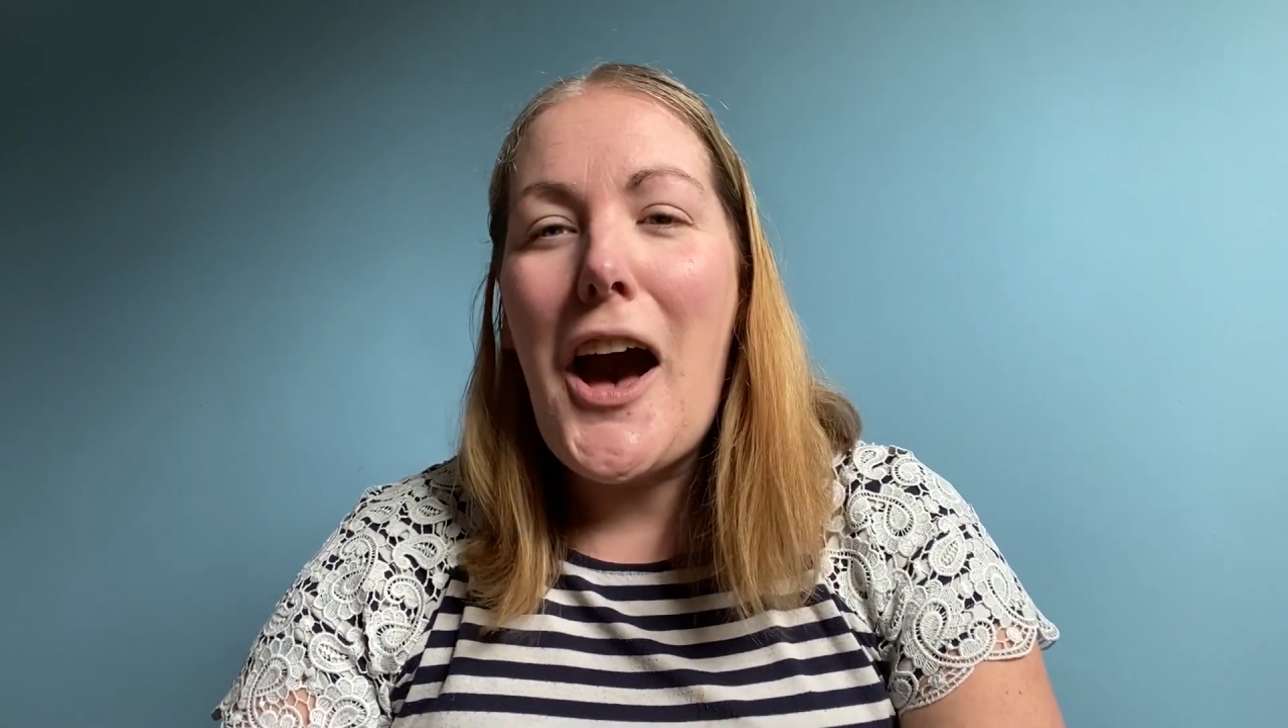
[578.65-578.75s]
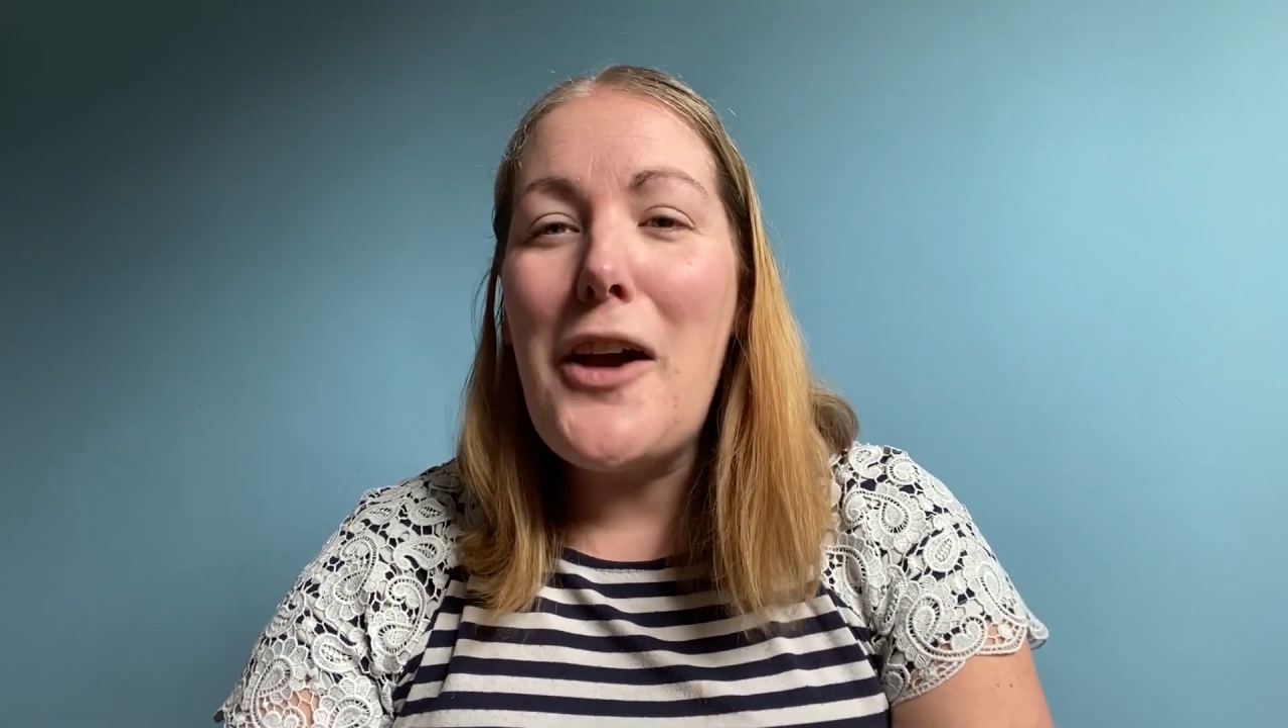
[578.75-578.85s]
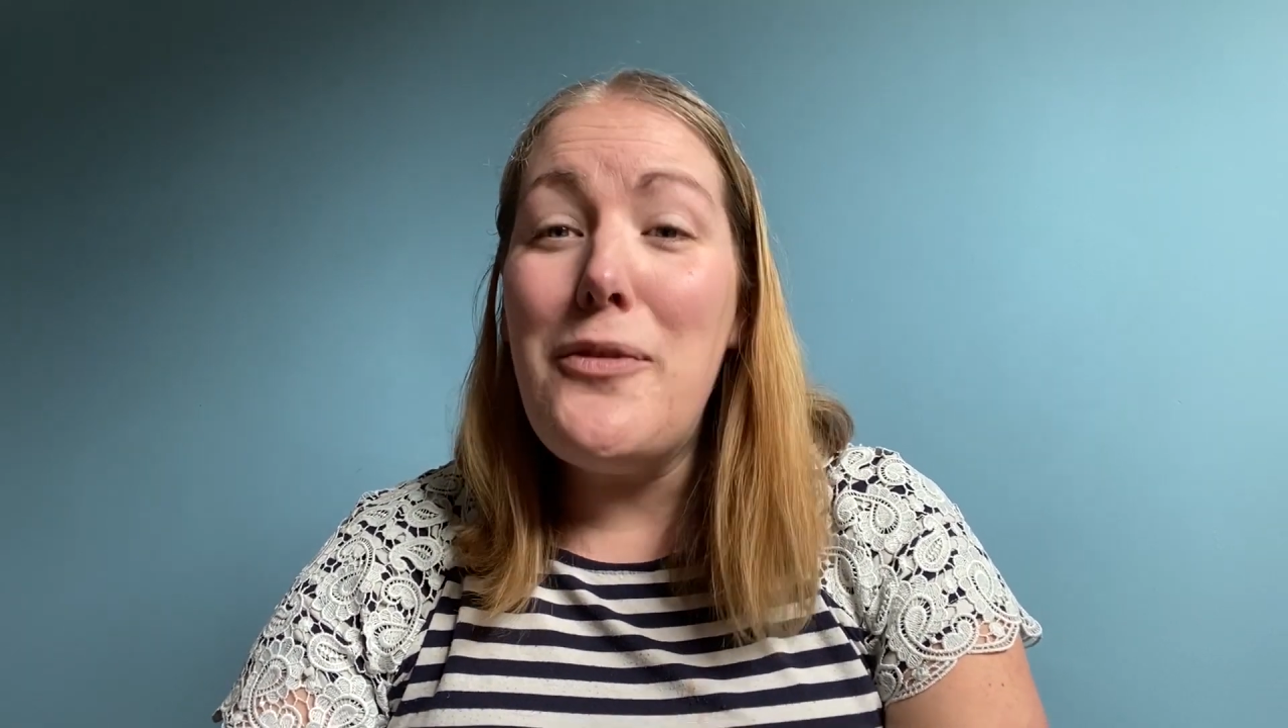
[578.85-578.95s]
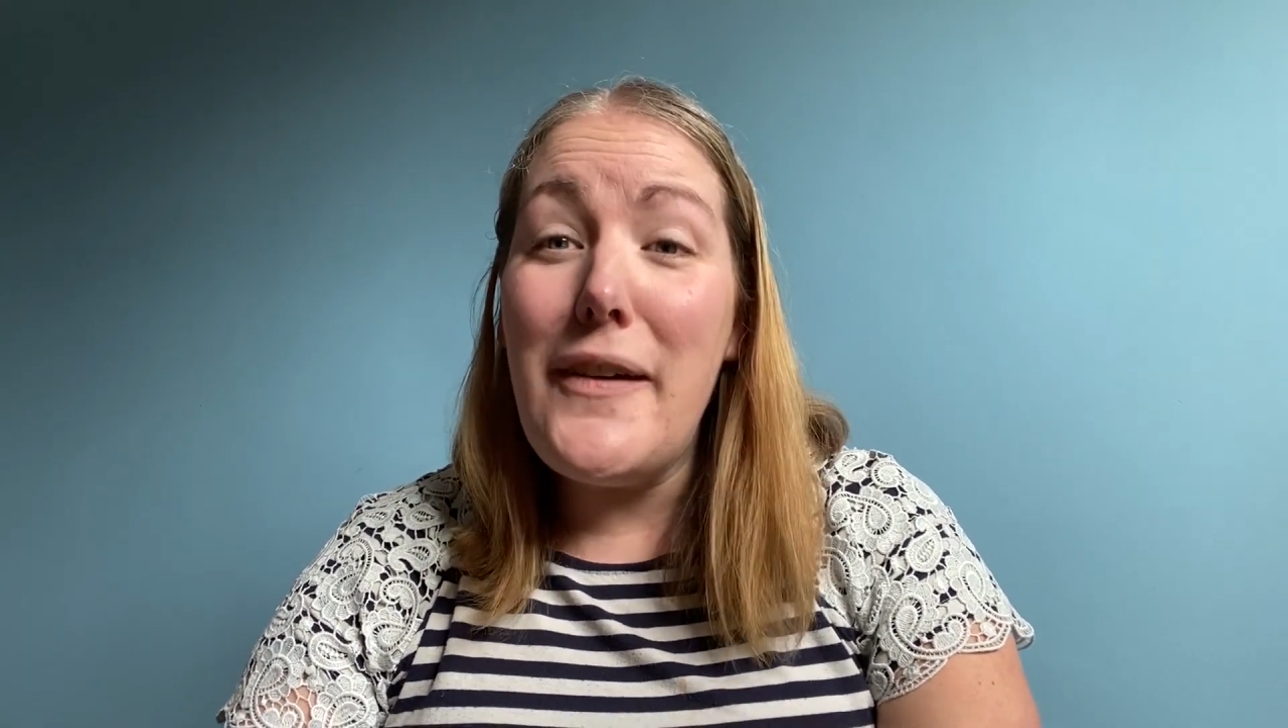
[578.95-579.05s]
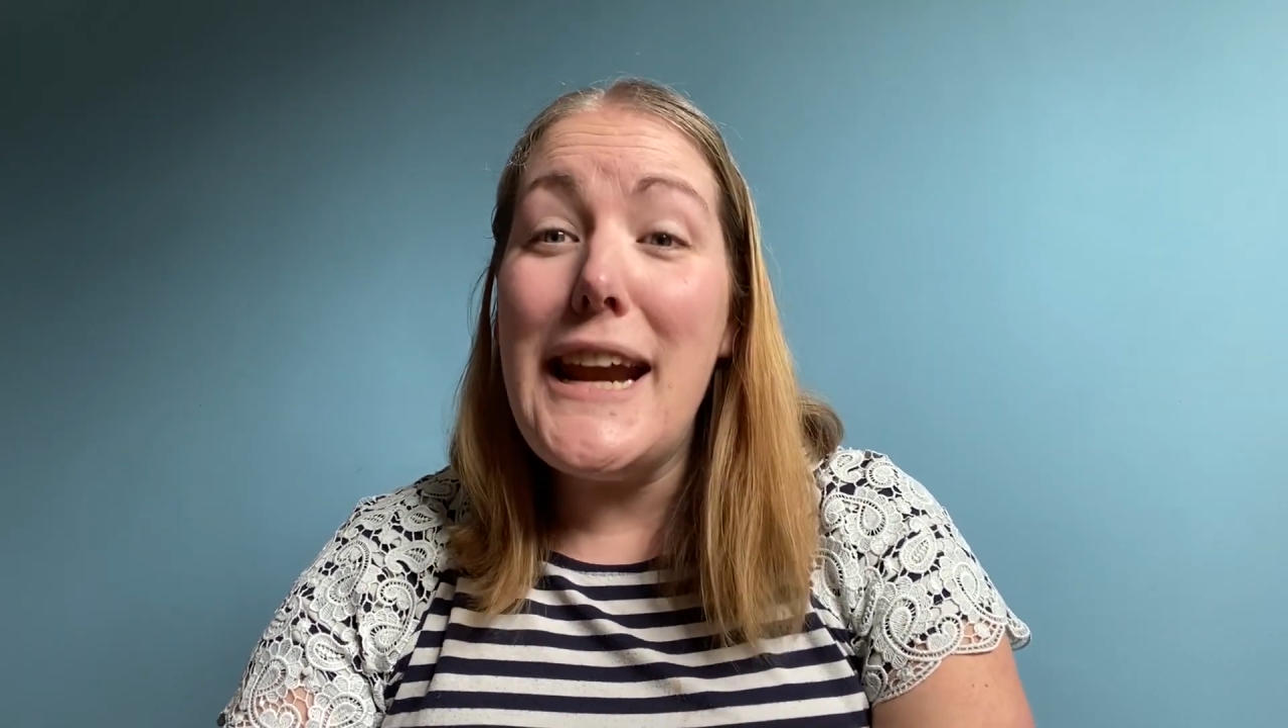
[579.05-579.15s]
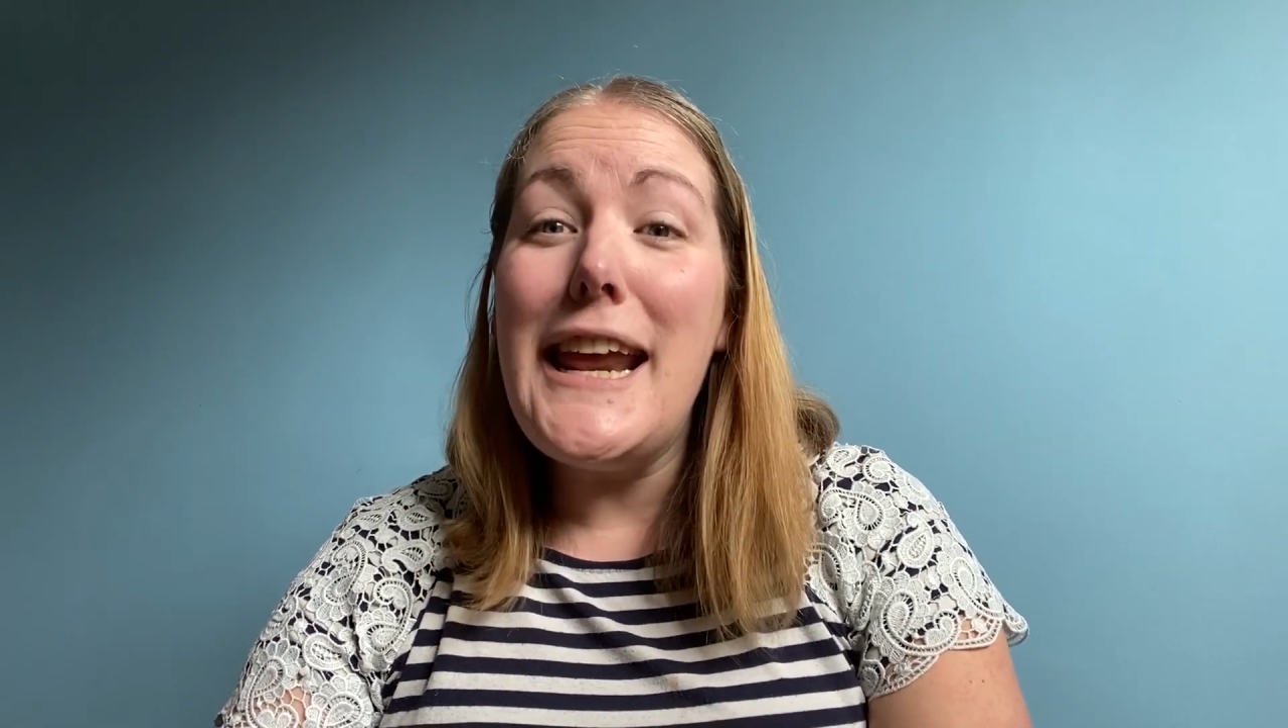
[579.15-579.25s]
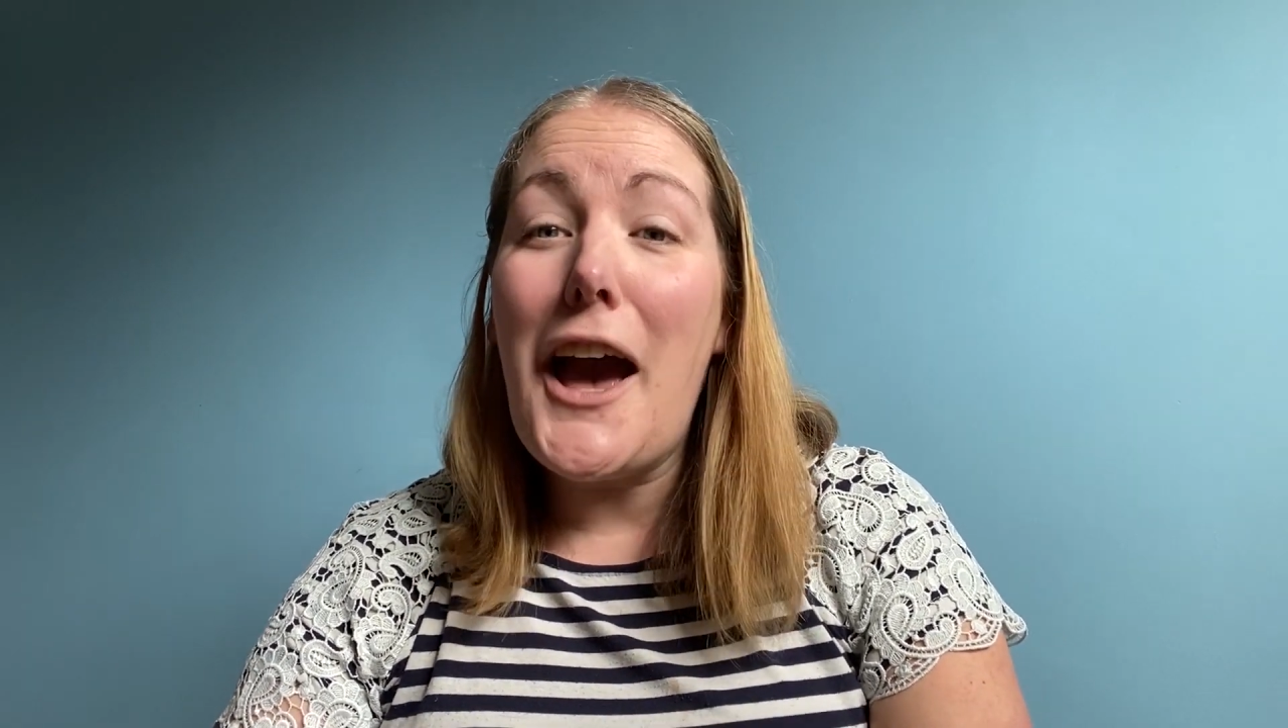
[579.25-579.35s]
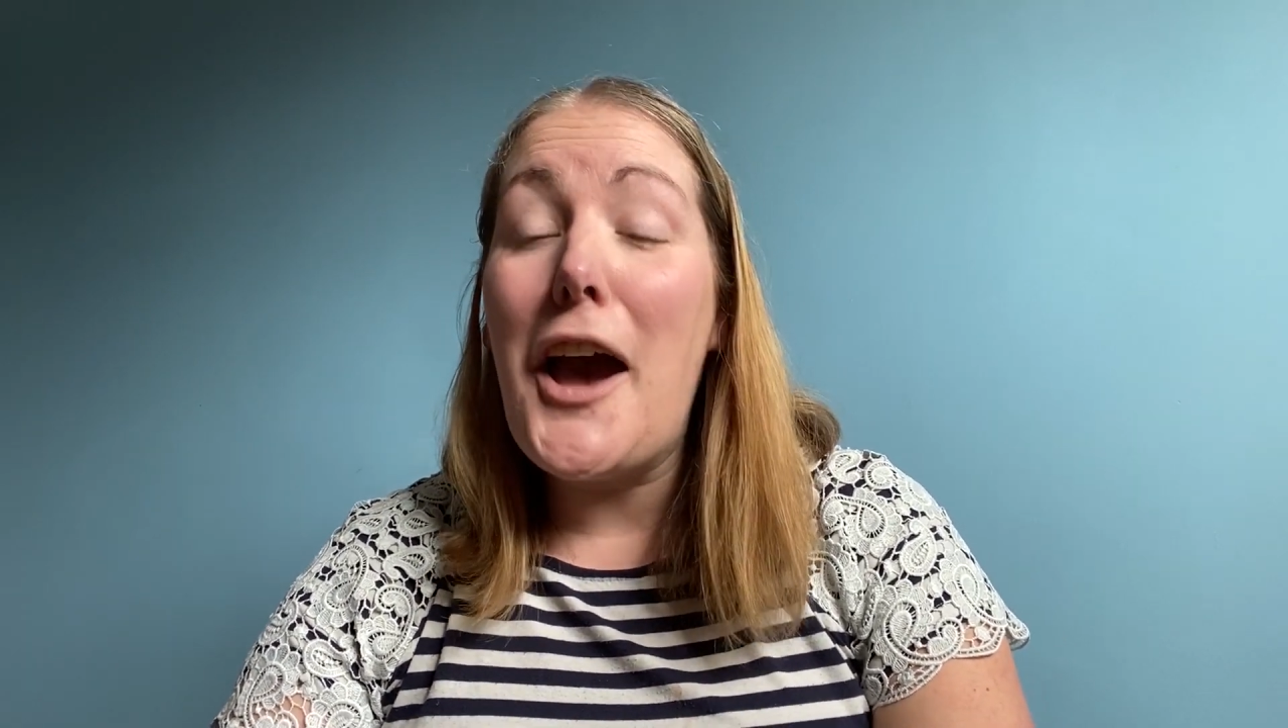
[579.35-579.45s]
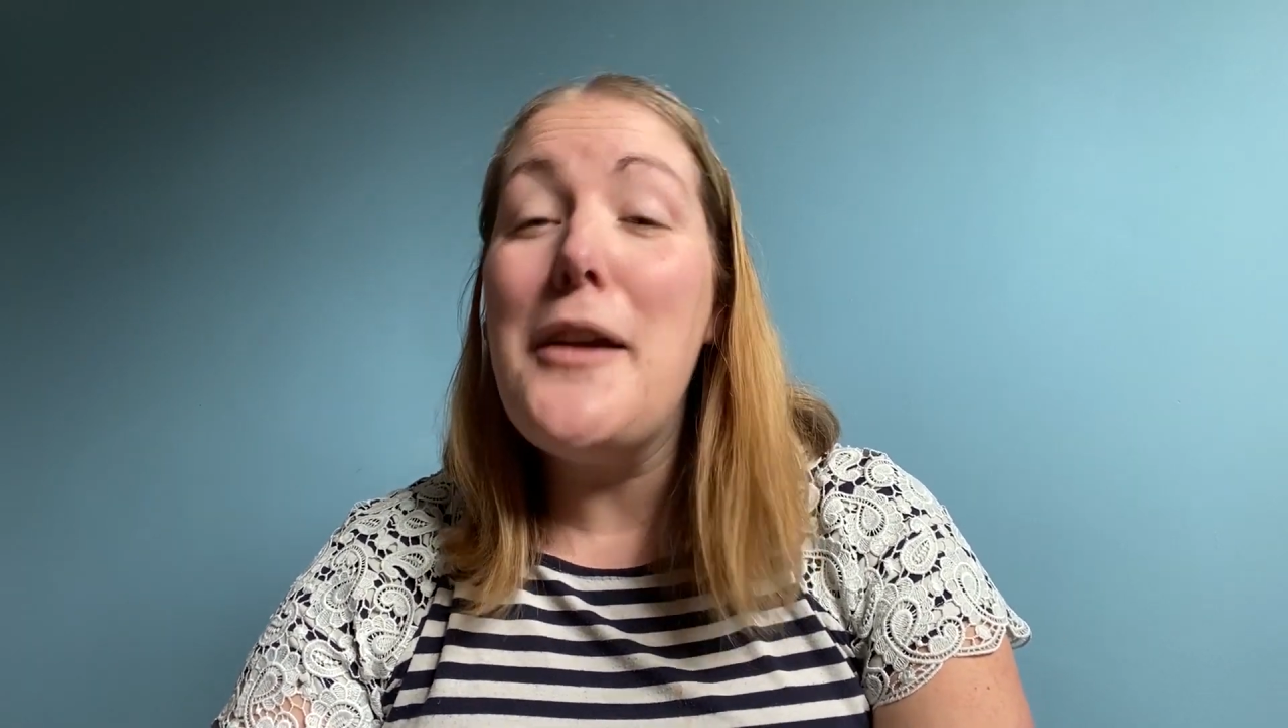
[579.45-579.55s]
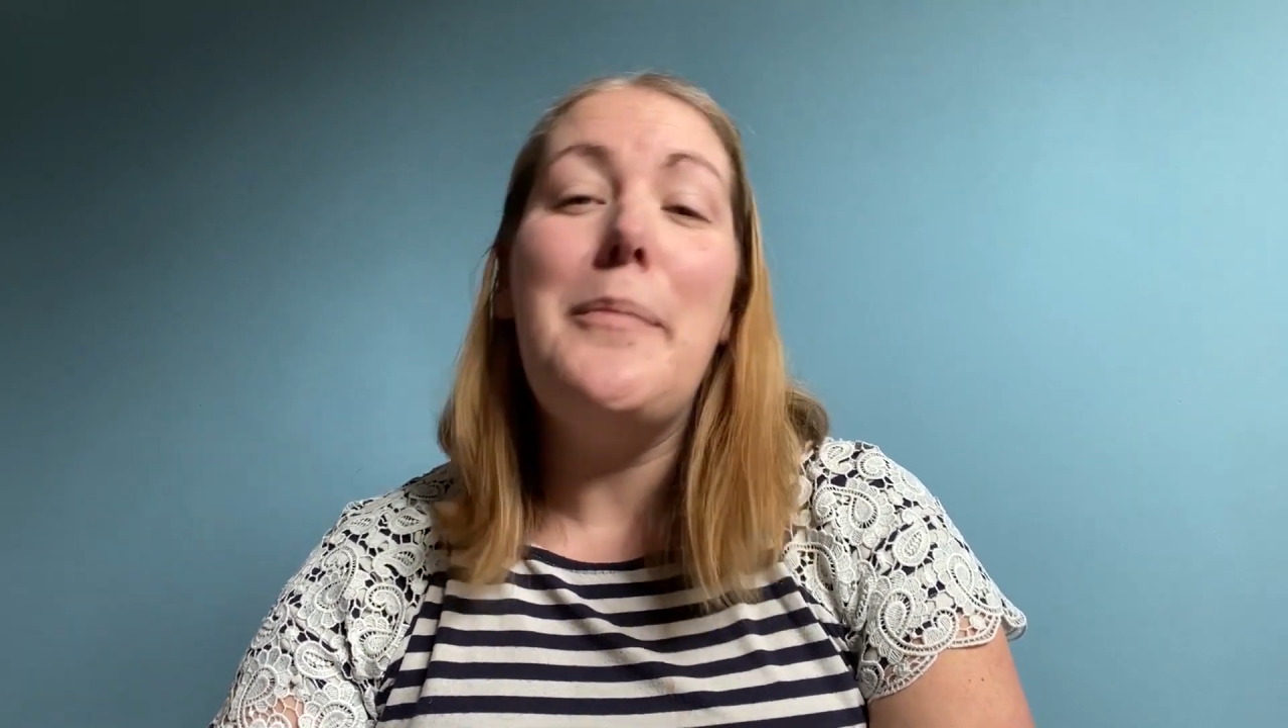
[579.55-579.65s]
I really
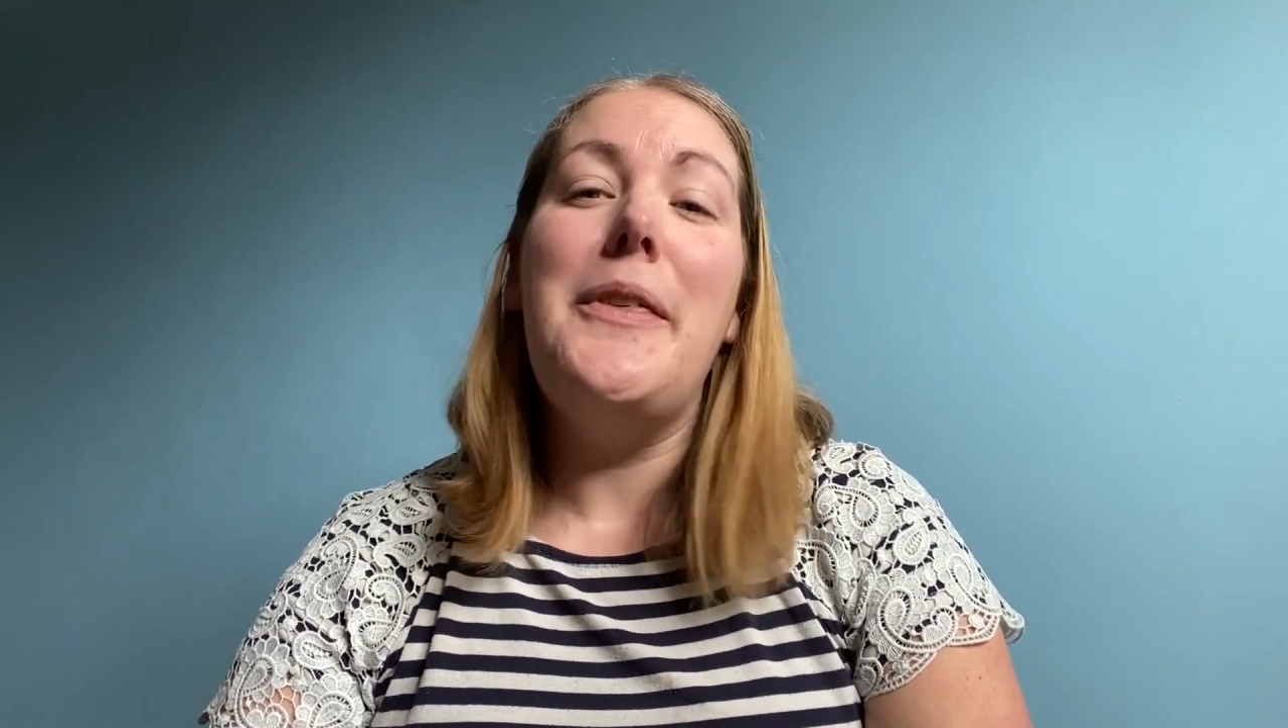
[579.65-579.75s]
hope